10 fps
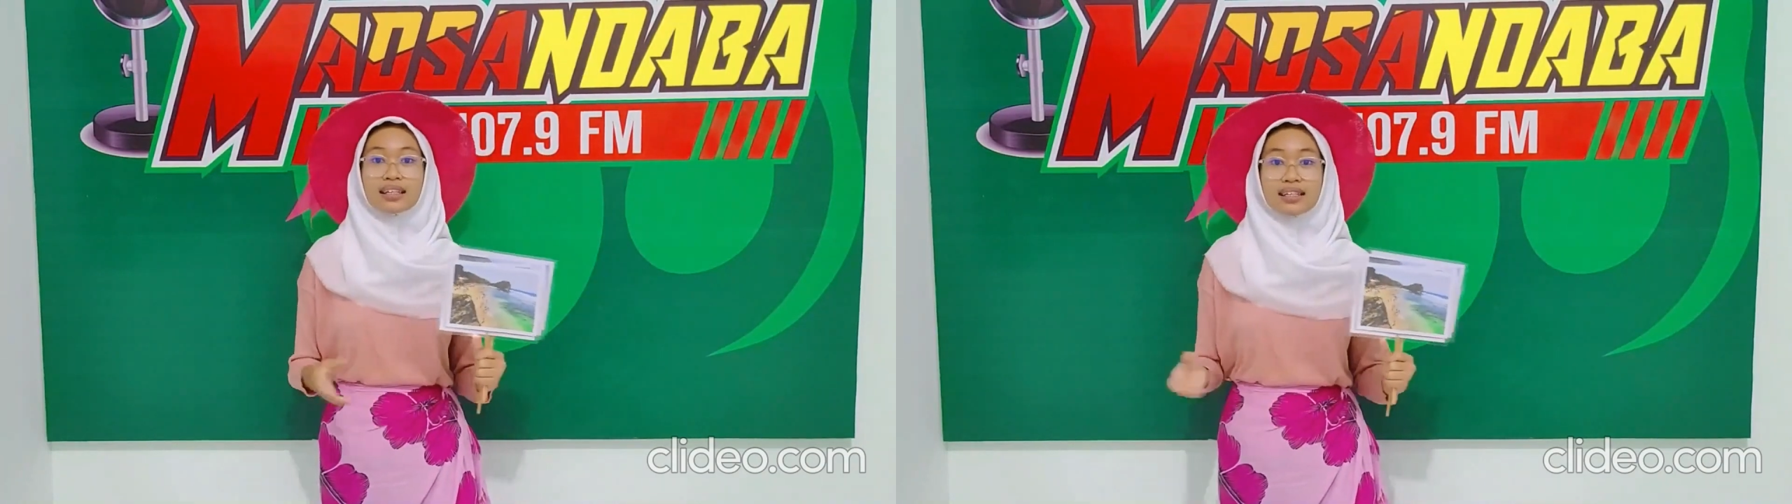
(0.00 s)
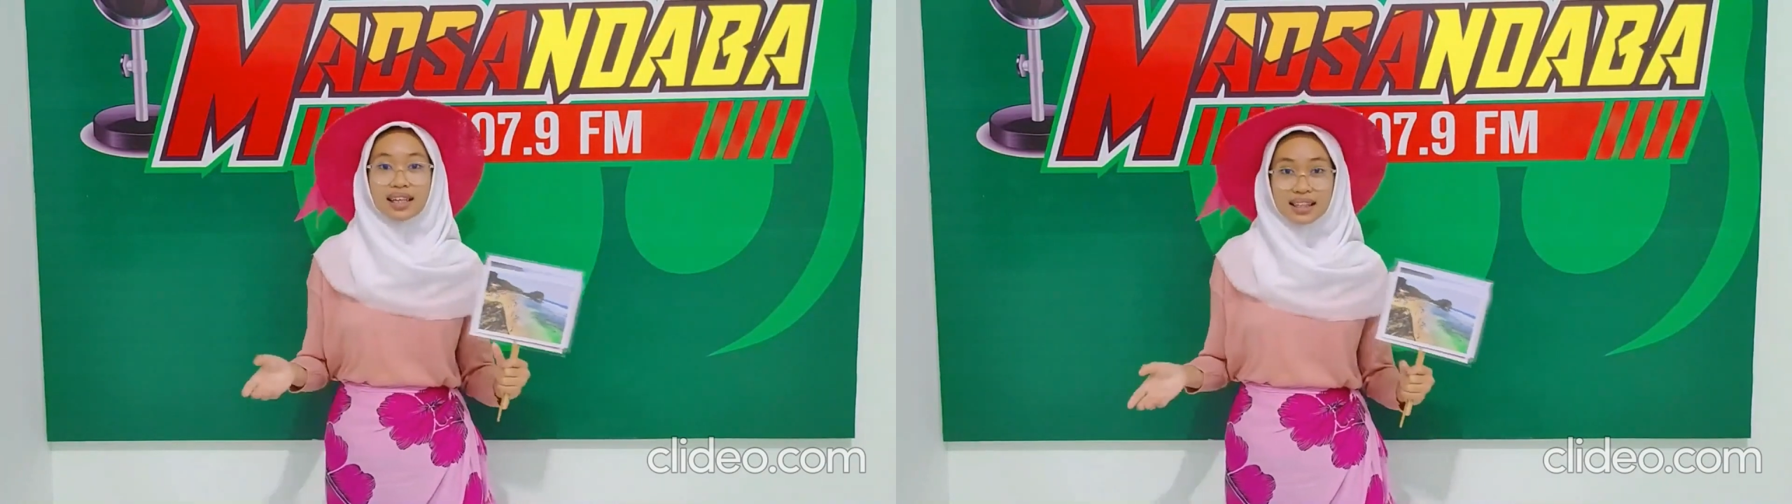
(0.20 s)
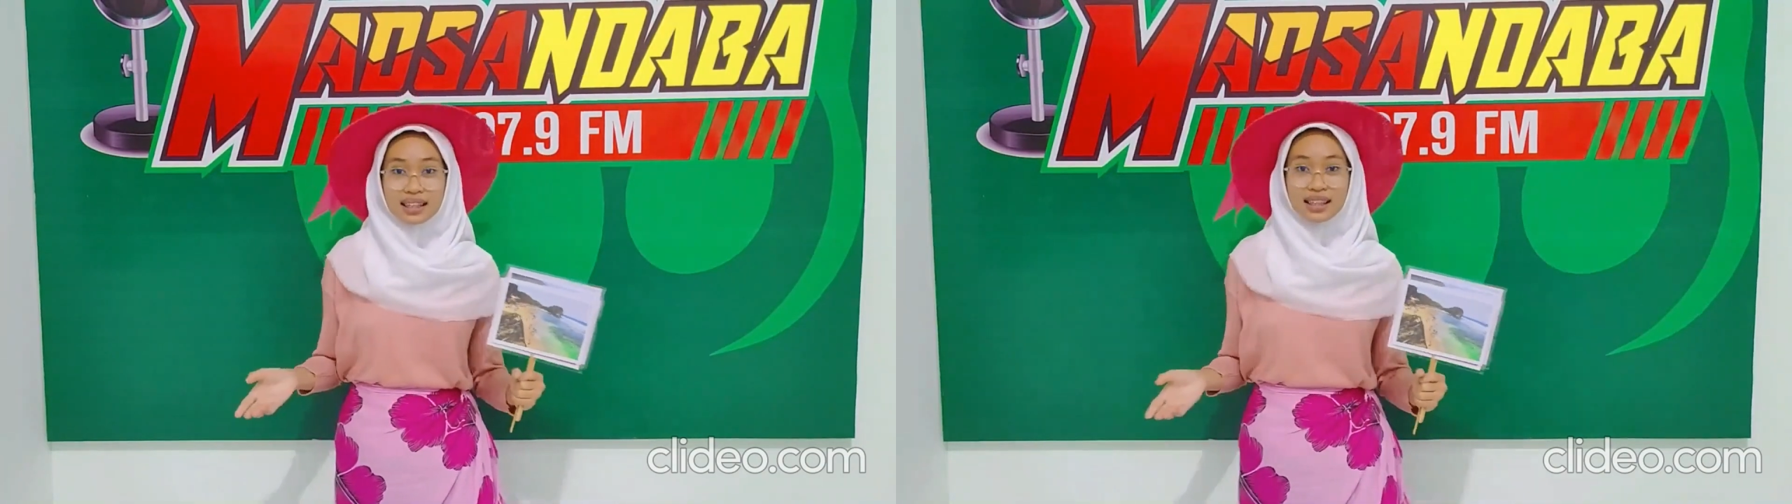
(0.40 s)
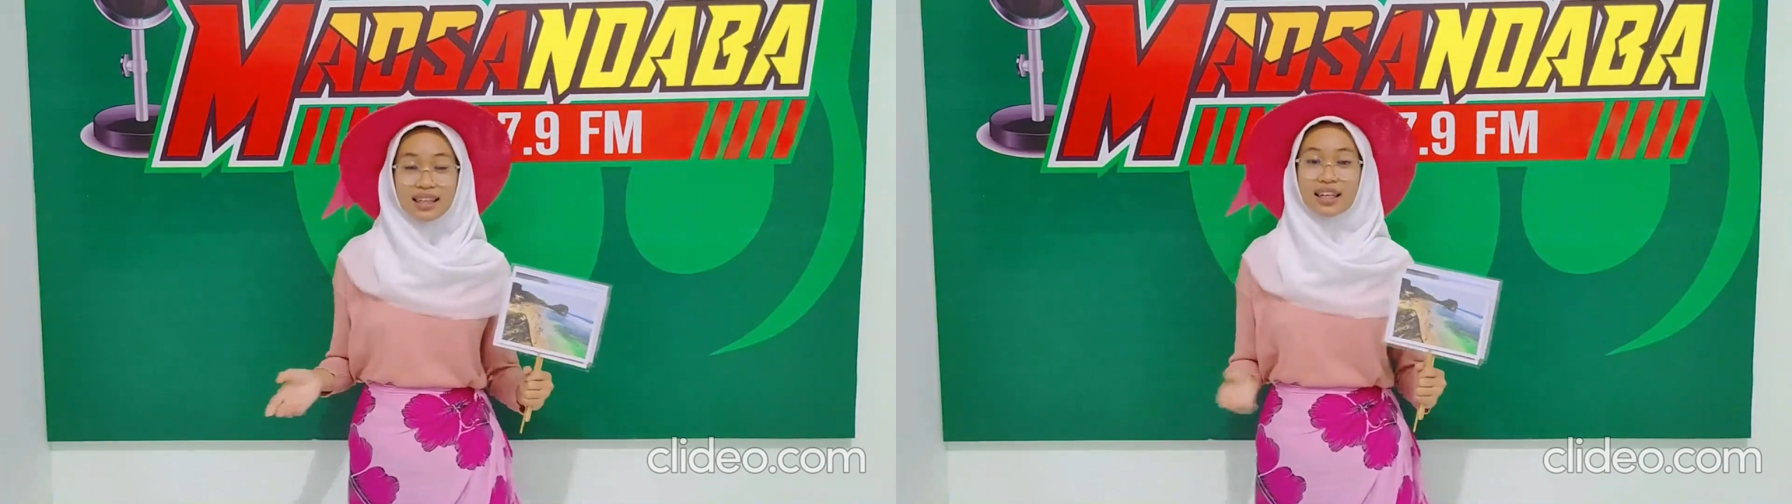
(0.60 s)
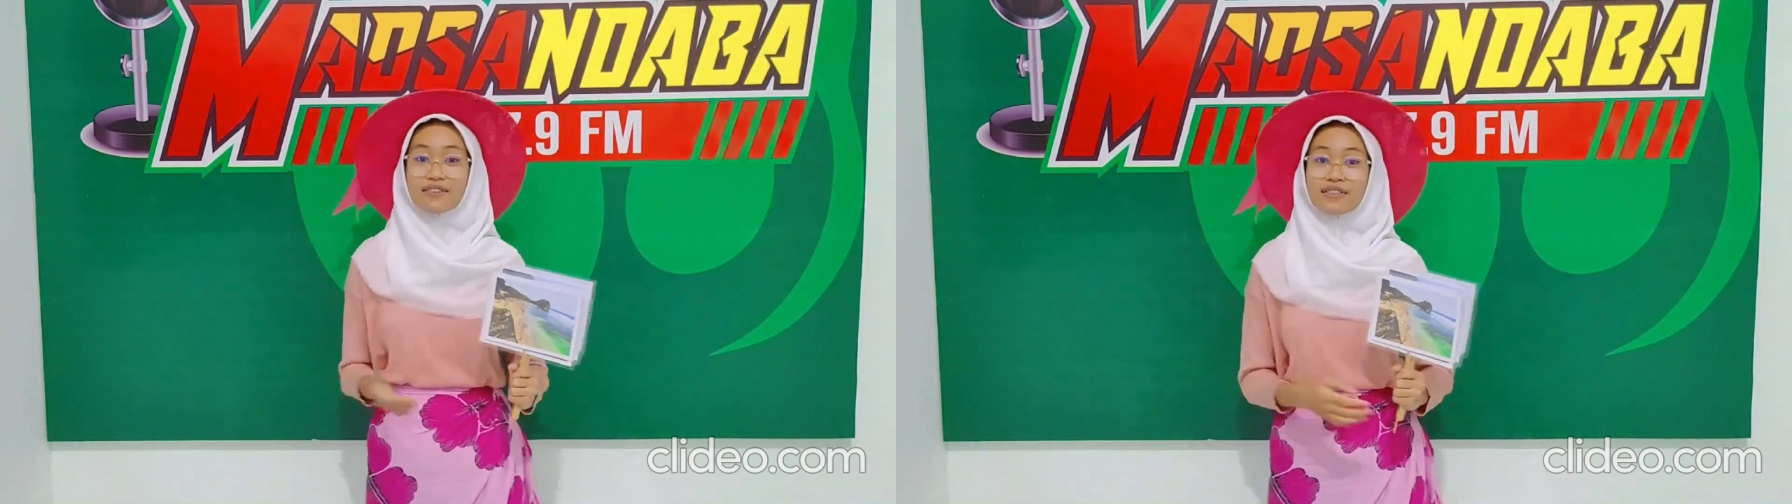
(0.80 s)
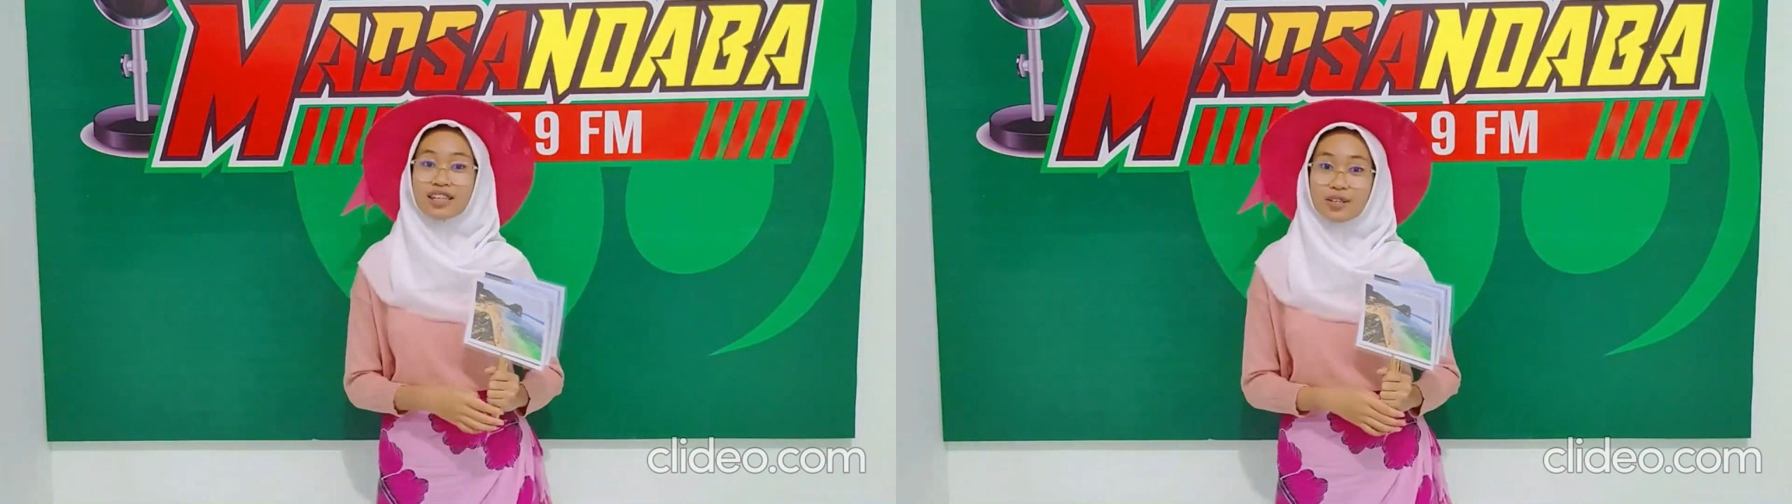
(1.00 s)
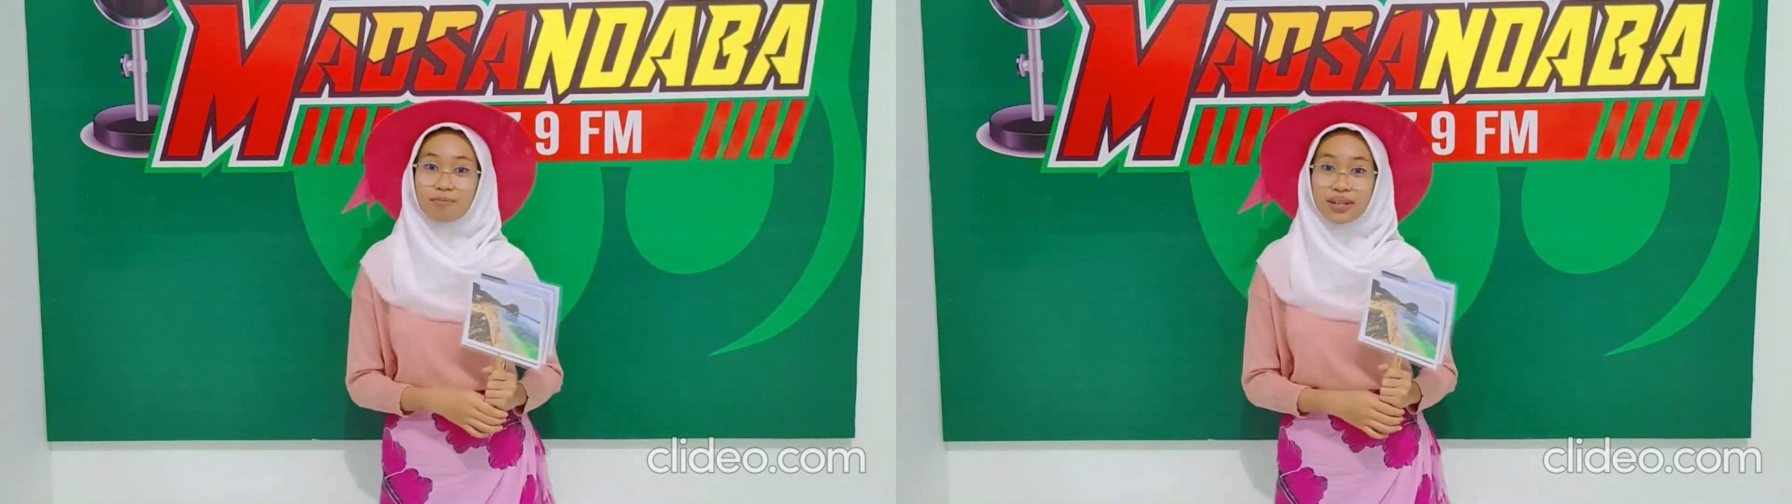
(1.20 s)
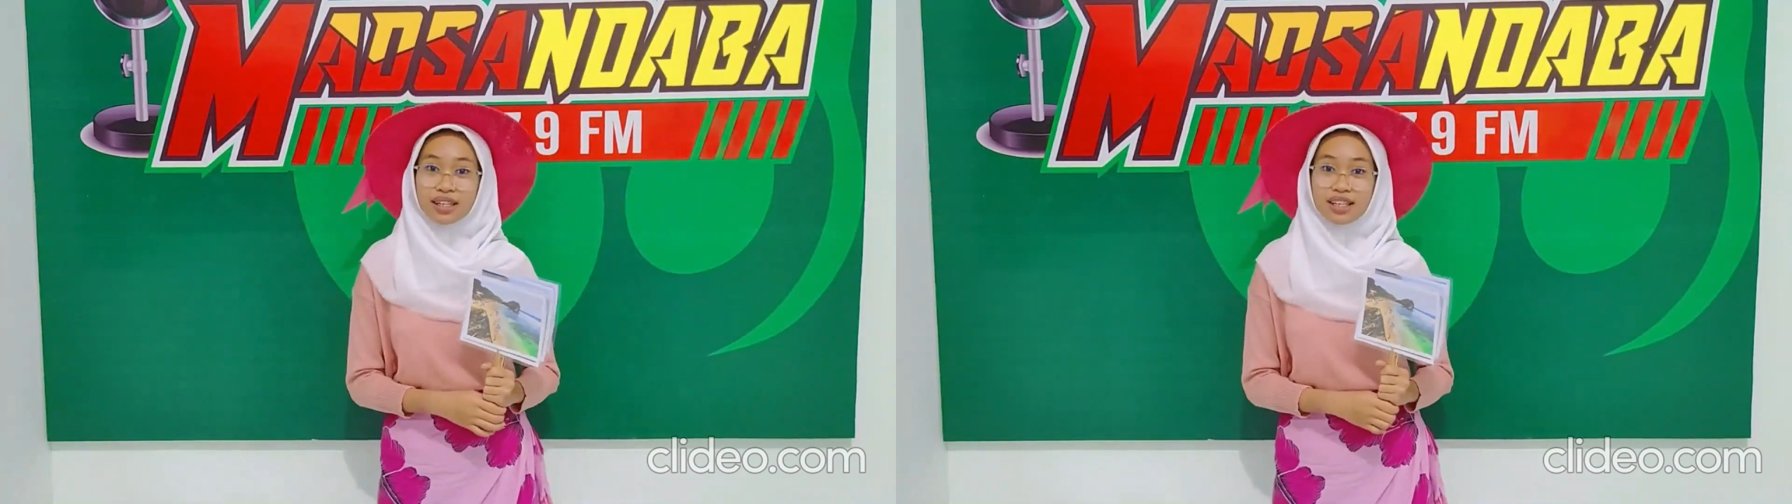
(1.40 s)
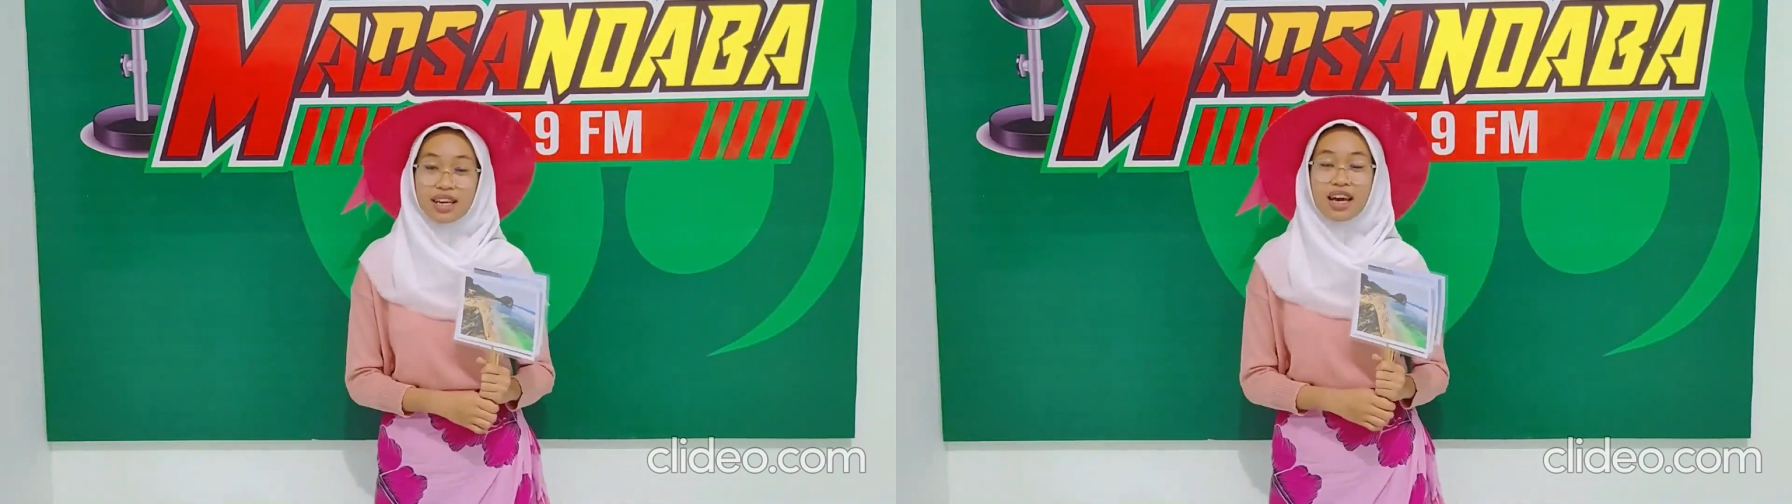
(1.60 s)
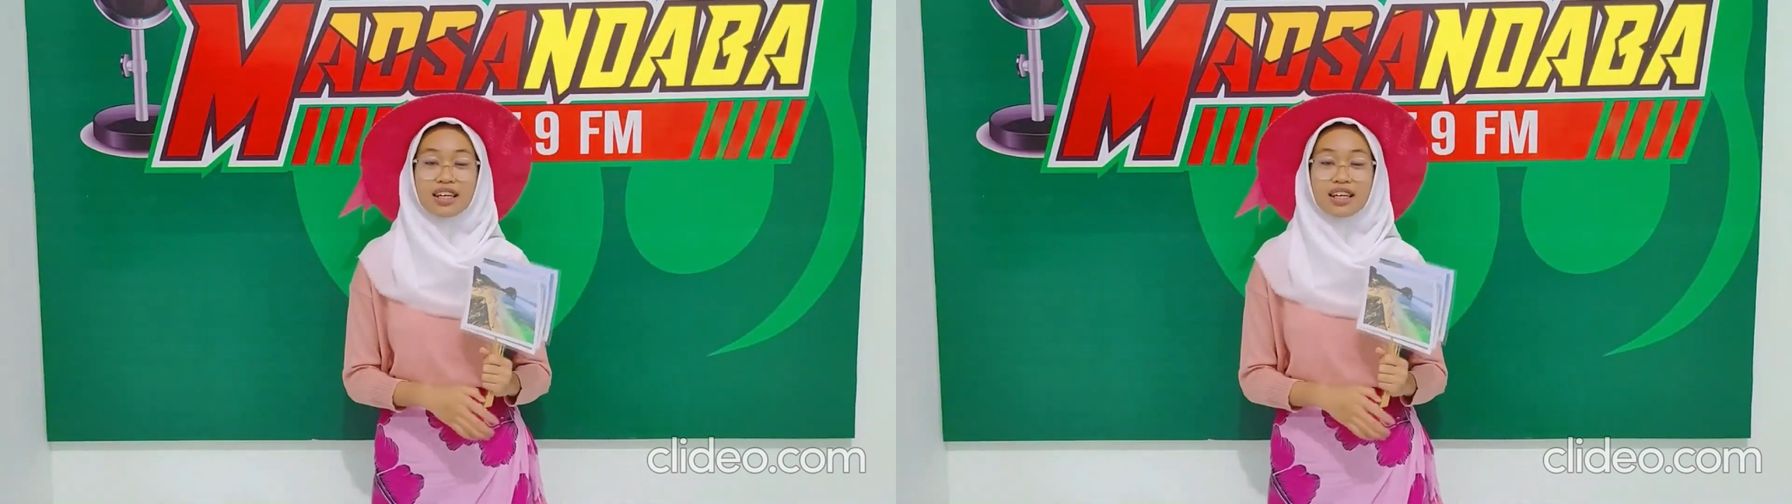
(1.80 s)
The scenery of this beach